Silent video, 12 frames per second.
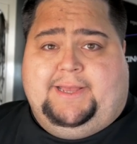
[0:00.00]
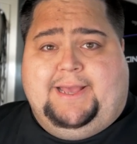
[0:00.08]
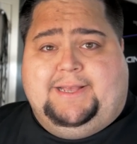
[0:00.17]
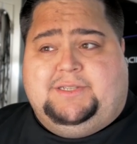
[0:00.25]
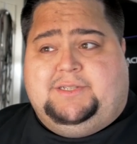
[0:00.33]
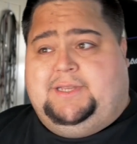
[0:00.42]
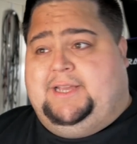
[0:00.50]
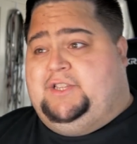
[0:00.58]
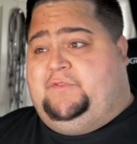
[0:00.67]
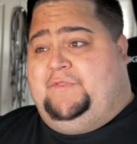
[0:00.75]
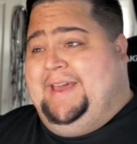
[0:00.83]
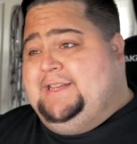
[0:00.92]
as it's
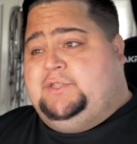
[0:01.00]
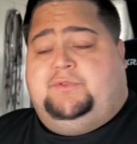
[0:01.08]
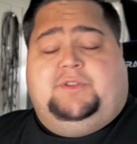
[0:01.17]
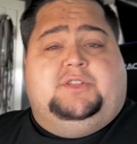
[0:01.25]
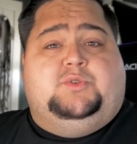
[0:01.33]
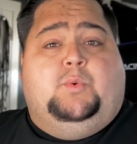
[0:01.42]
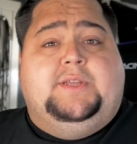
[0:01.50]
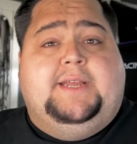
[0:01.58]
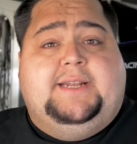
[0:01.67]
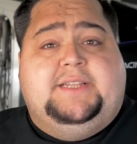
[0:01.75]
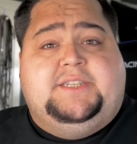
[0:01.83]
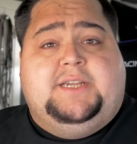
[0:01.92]
faster than a
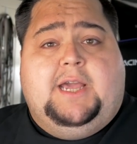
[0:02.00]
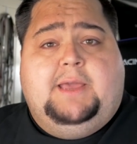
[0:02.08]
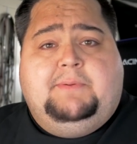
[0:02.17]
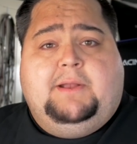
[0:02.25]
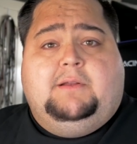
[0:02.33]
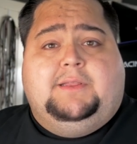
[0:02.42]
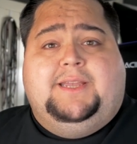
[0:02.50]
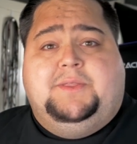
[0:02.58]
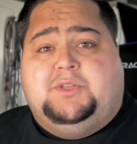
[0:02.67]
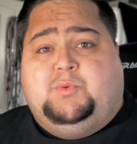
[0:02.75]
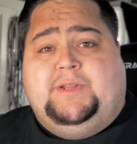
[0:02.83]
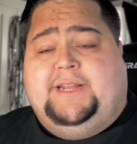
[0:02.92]
2080 Ti, apparently, and the
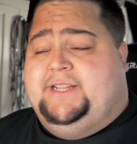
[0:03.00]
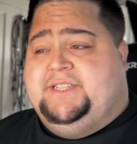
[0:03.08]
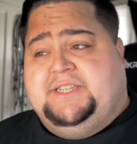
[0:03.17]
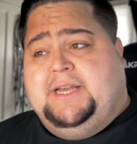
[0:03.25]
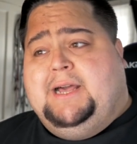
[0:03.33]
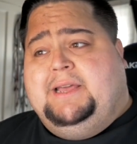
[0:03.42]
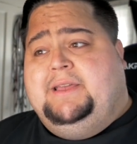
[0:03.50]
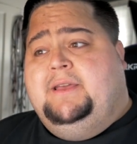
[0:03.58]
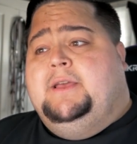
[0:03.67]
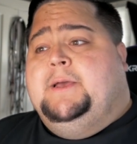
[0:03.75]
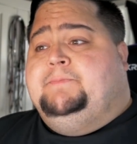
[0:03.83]
2080 Ti,